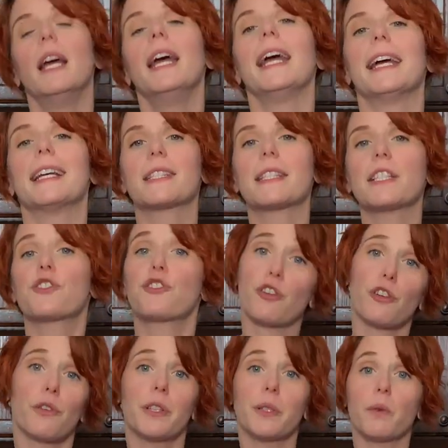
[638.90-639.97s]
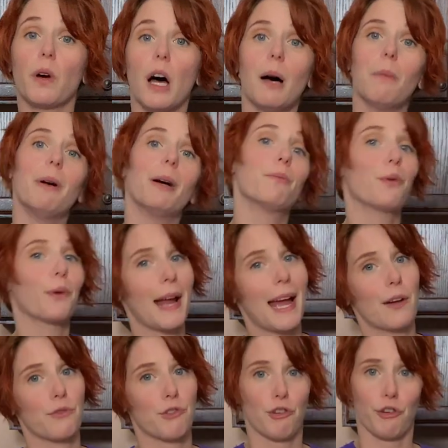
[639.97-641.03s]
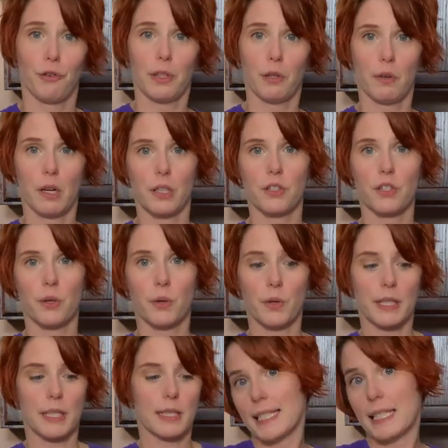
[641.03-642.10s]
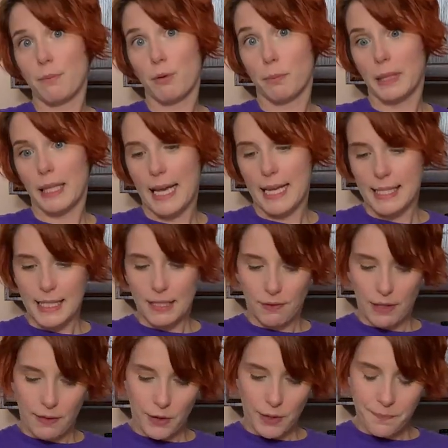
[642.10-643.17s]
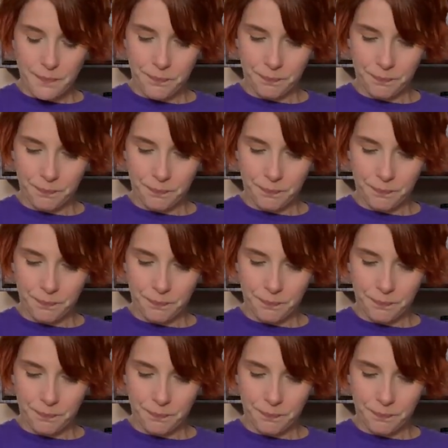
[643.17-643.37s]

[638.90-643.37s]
it's sugar in the raw, but brown sugar in the raw. So it's deeper molasses flavor.